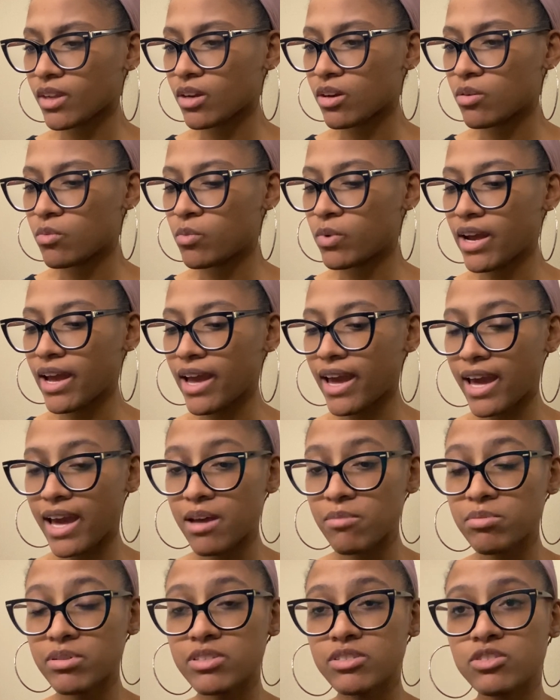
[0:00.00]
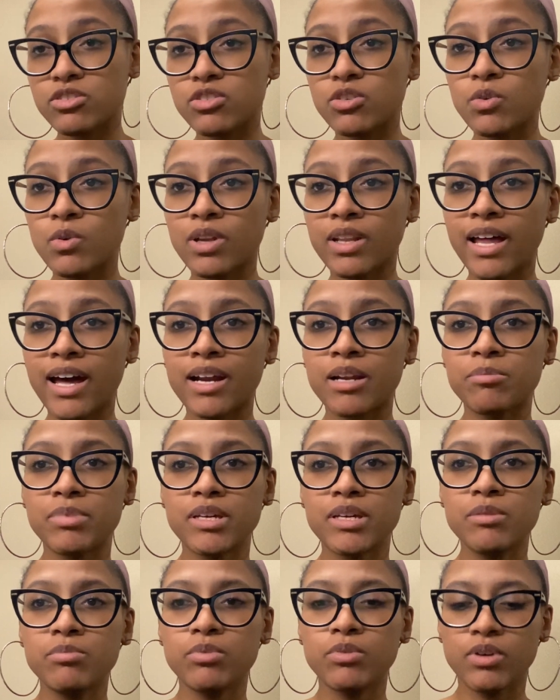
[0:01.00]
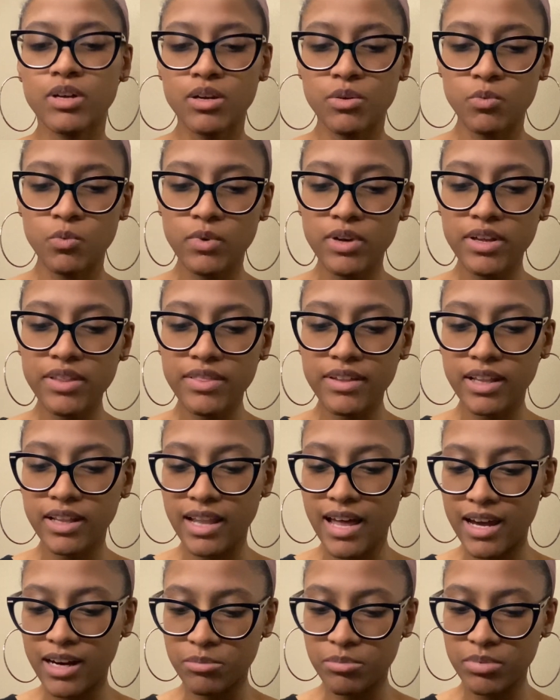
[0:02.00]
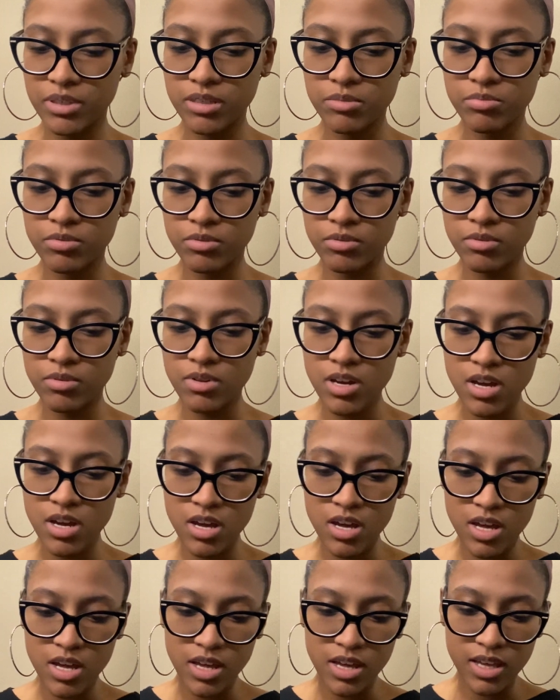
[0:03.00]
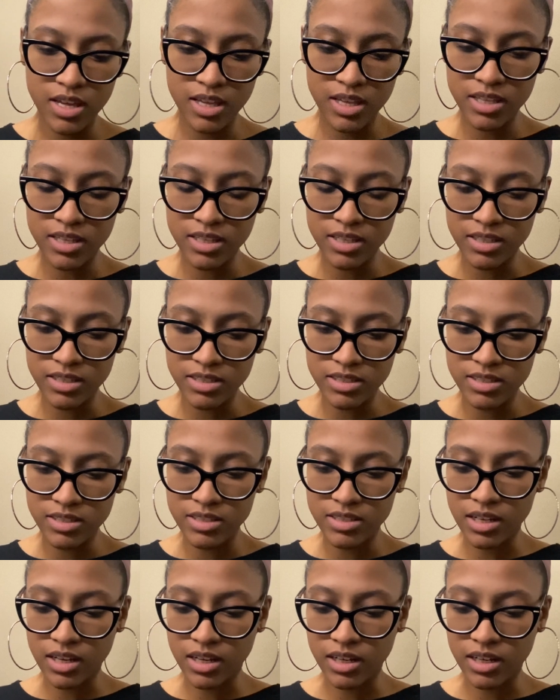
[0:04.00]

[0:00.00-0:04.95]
what happens to a lot of people and with a lot of people is